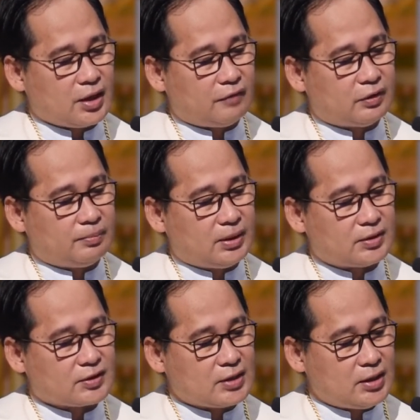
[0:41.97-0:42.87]
ever been
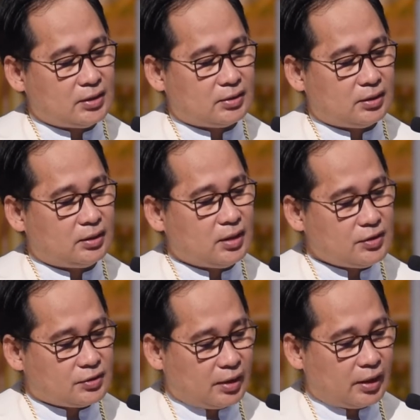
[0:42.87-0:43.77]
seen in
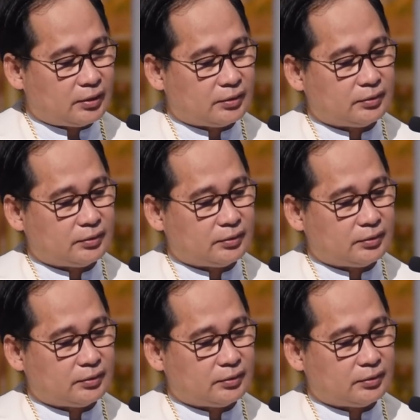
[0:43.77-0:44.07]
Israel."